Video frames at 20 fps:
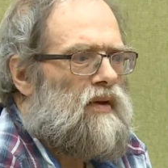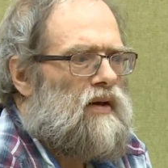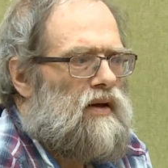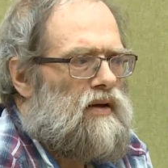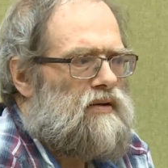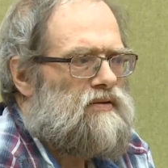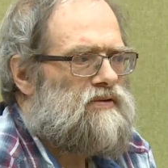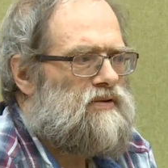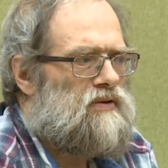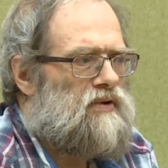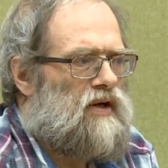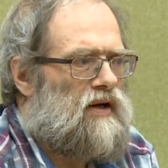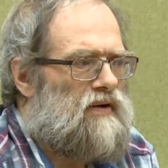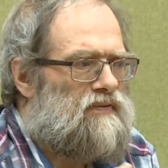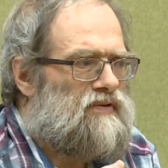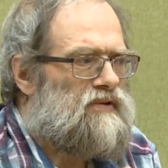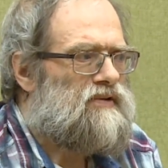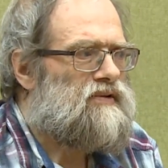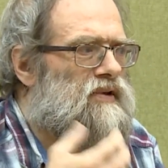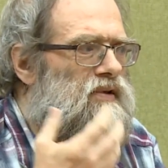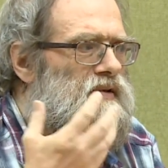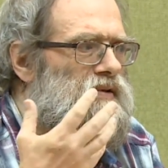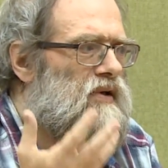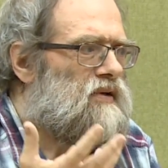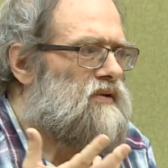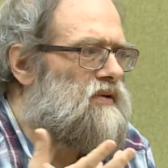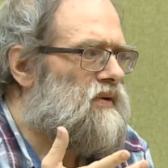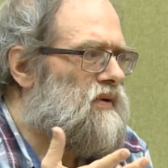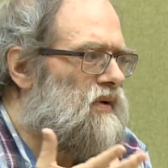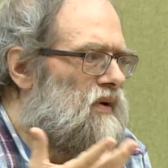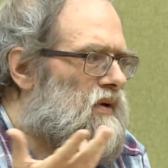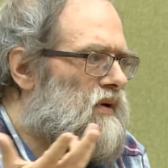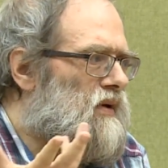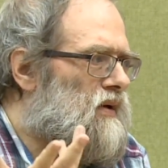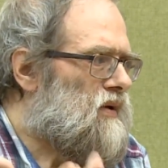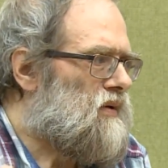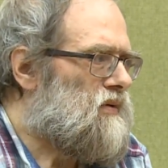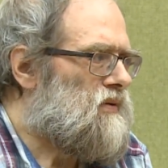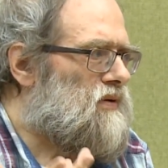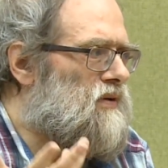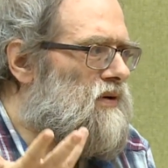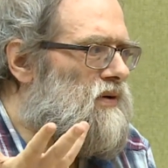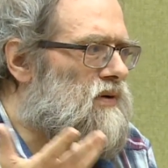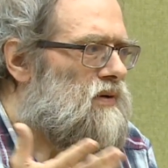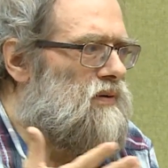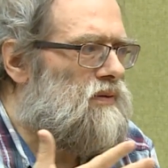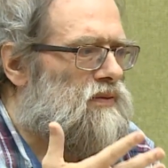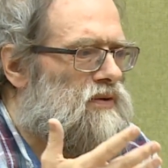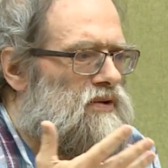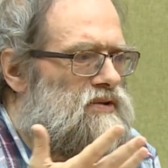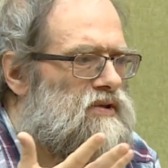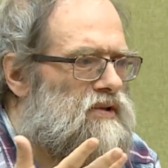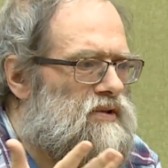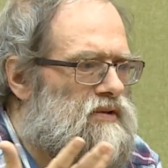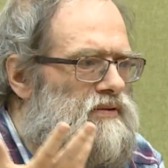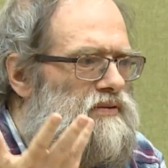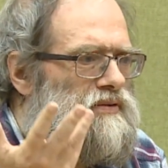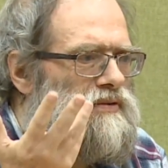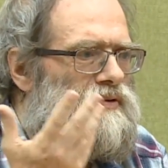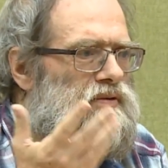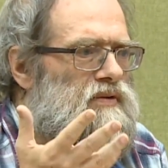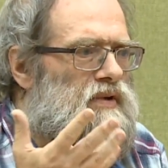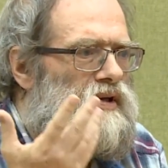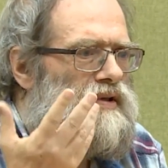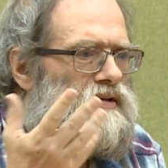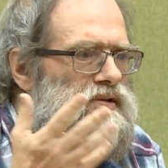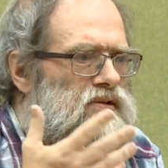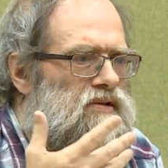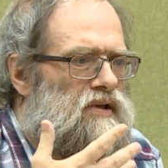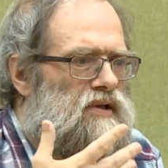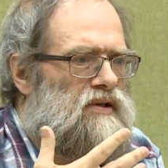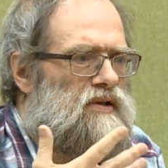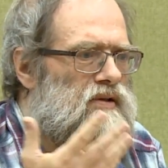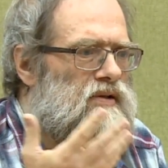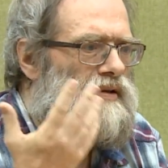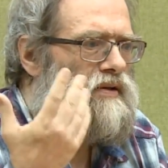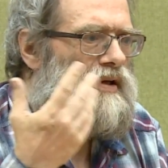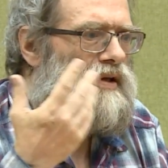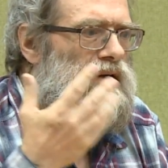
And so everything that, you know, was Hindu, let's say in